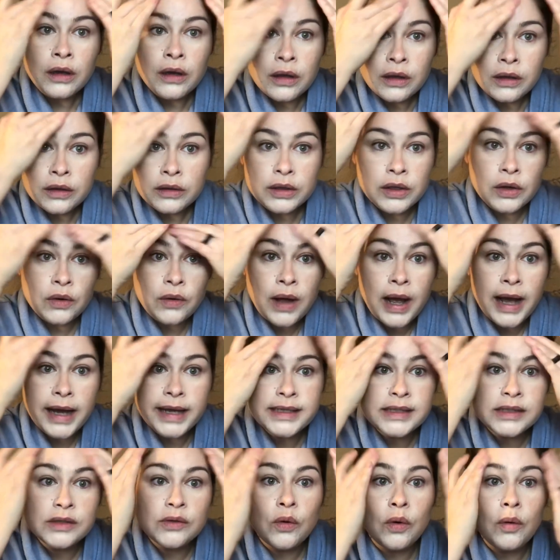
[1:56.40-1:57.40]
little high
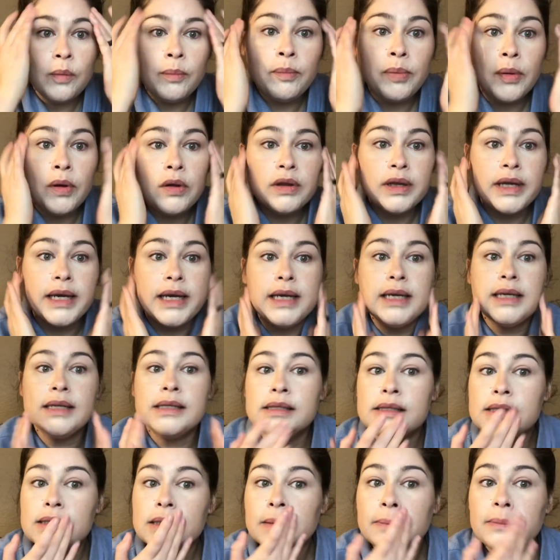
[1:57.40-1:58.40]
school
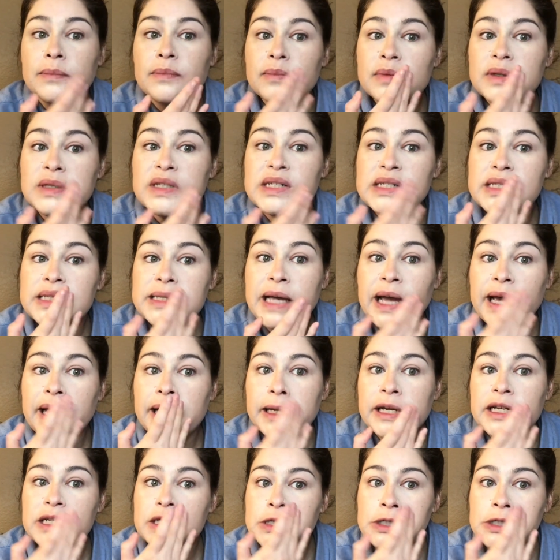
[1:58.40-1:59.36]
bullies decided